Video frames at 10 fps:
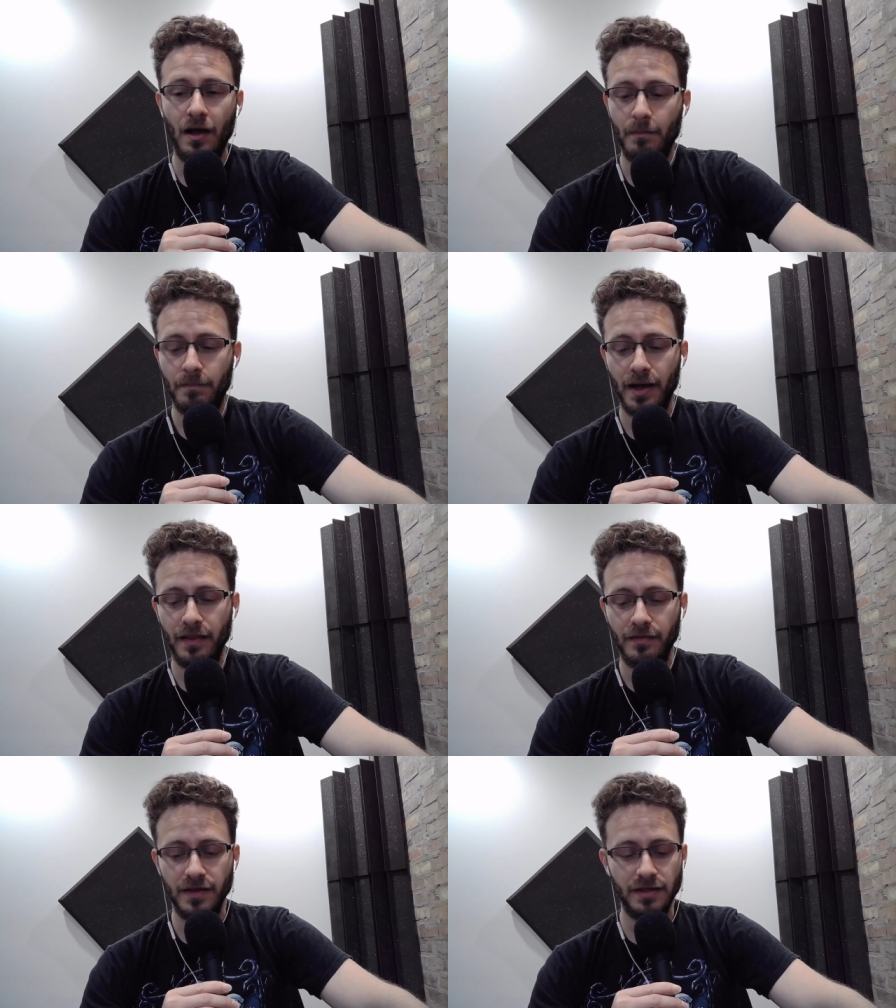But
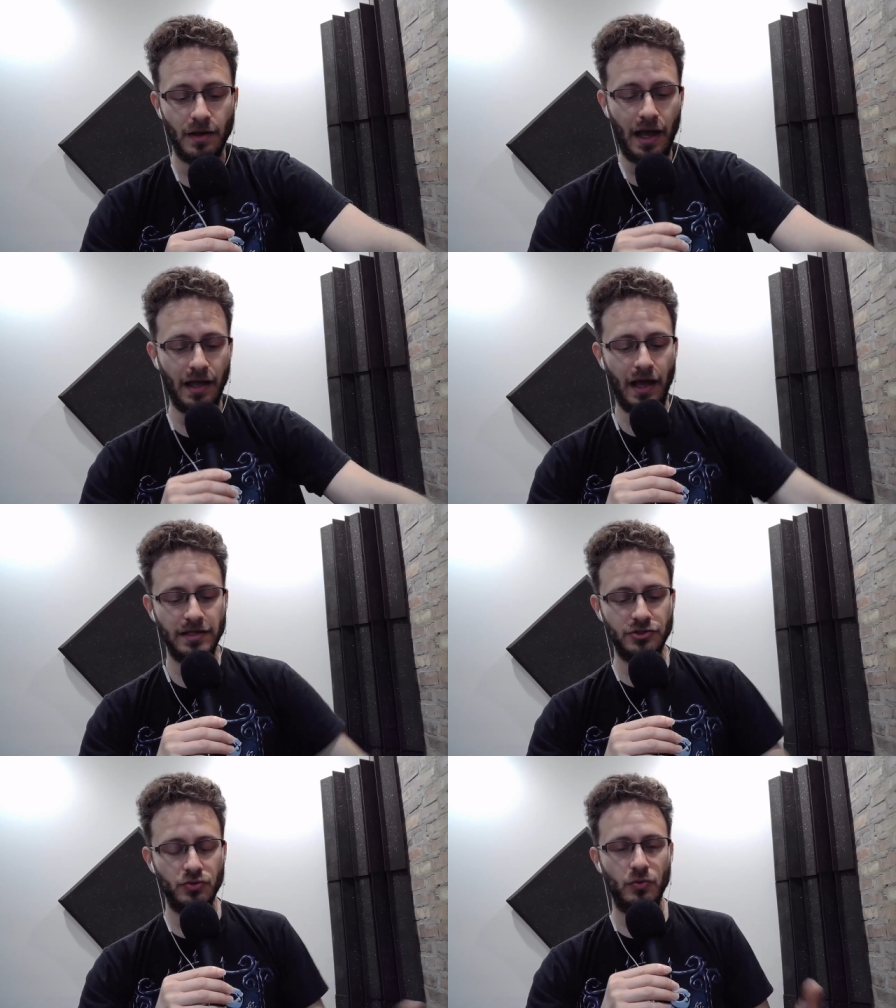I
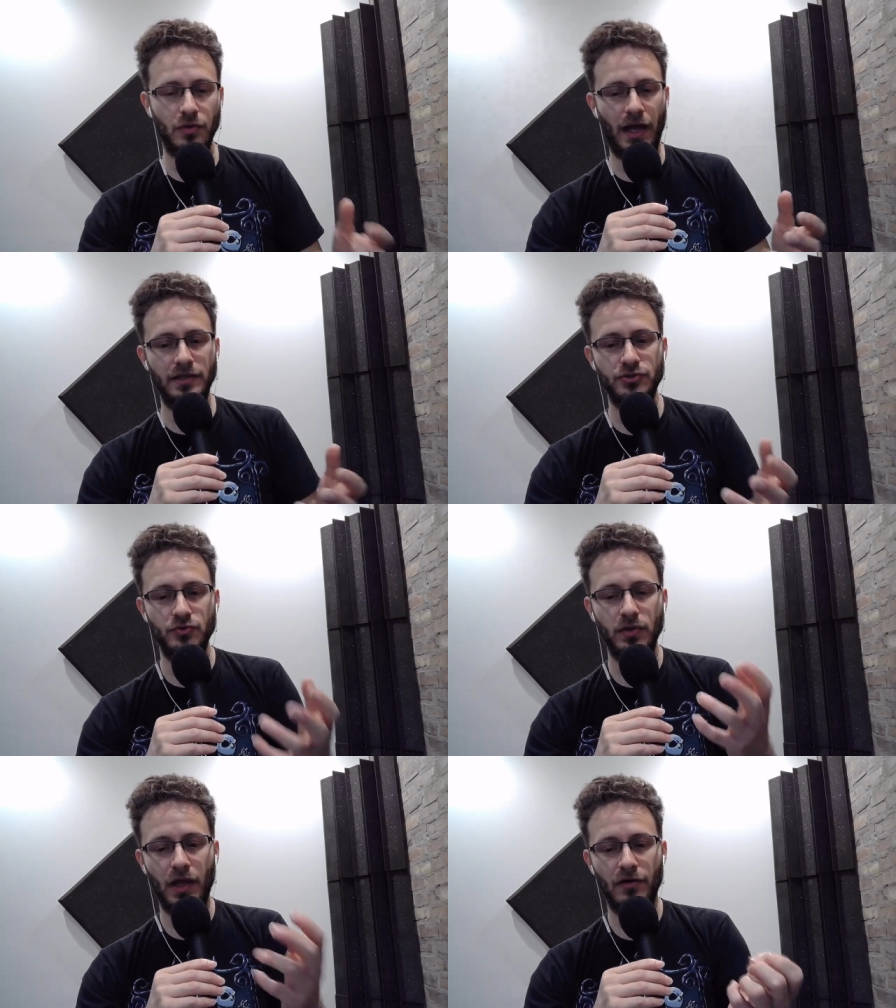do
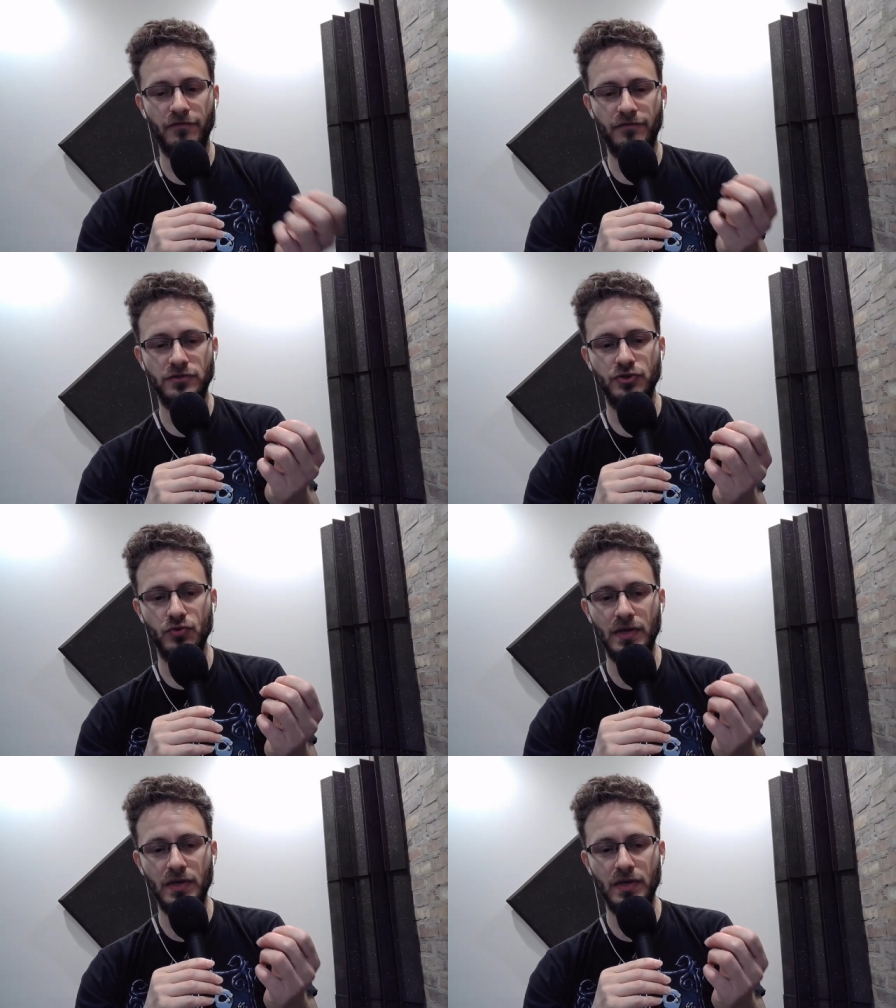love to